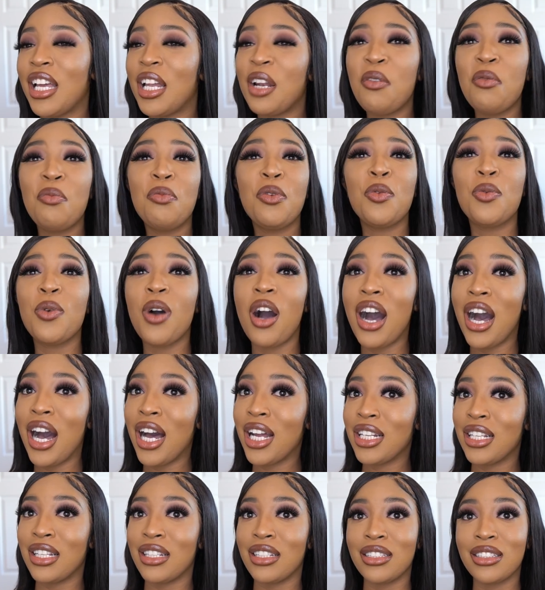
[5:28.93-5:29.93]
And I'll be real
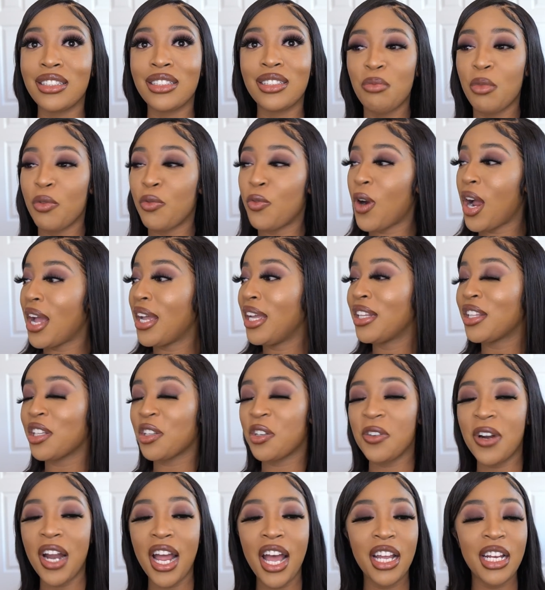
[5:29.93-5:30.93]
honest. Before I hit the
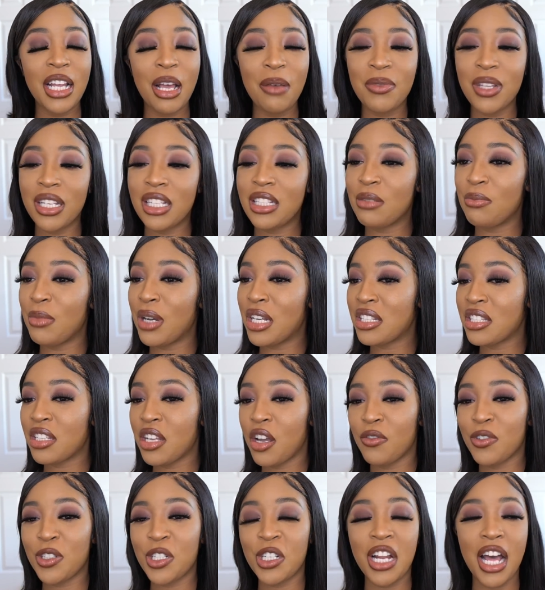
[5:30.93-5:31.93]
ground, I'll think to
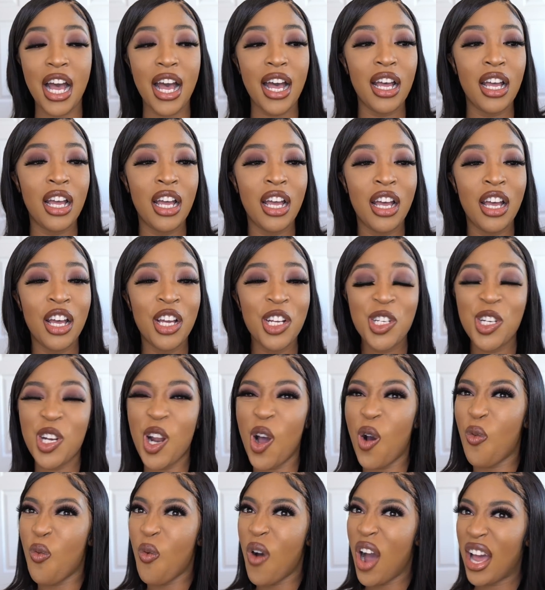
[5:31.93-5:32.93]
myself, should I
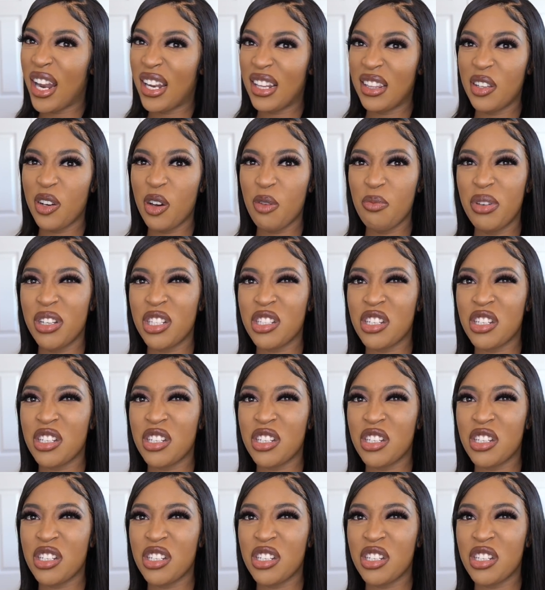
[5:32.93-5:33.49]
whine a little bit?